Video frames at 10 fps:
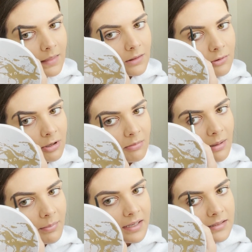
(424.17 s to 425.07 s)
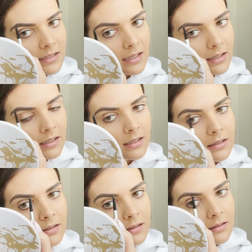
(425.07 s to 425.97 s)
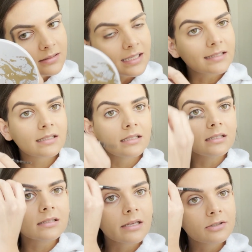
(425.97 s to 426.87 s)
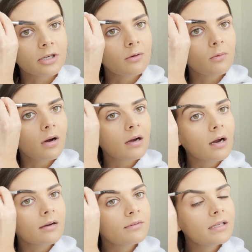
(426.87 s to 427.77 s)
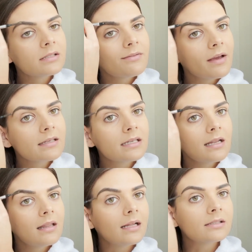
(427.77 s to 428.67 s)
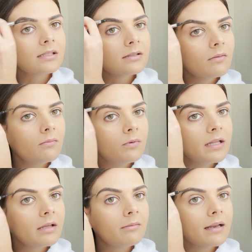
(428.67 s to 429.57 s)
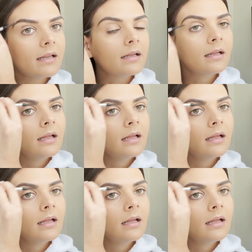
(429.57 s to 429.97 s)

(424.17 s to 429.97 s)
doing my basic necessities, like trying to walk Harvey, is affected, that's really when it